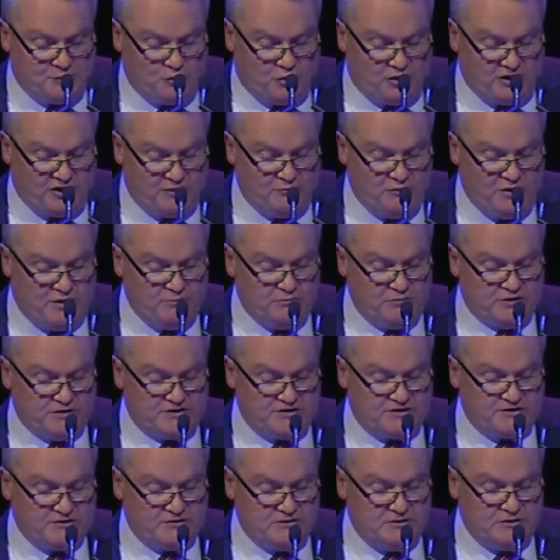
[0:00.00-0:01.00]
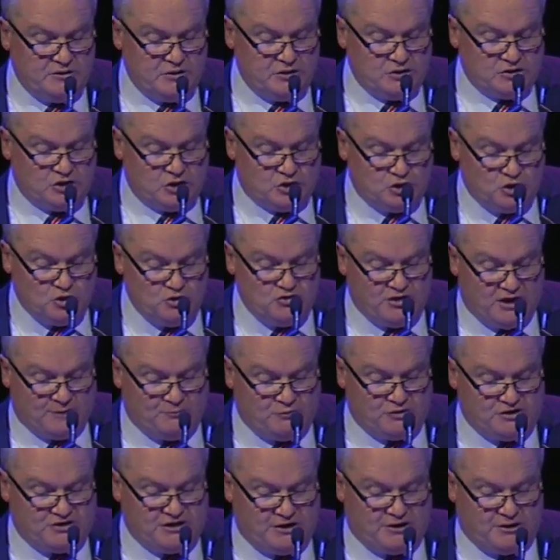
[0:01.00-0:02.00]
has been drafted by the club,
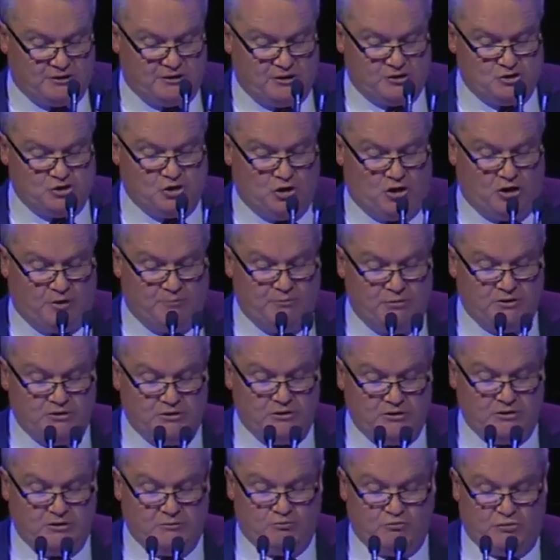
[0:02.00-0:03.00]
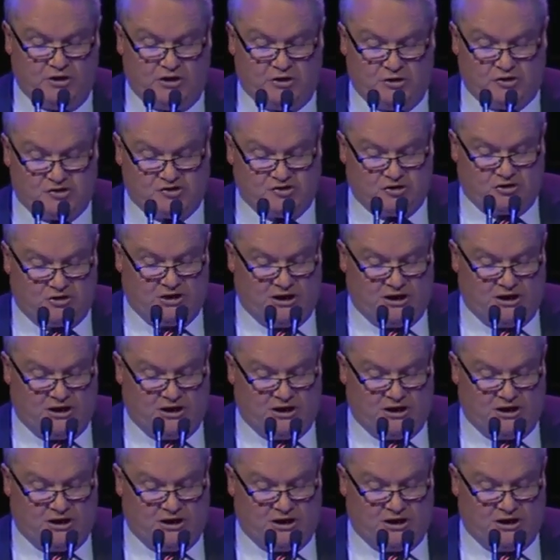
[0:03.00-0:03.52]
has been hired by the club,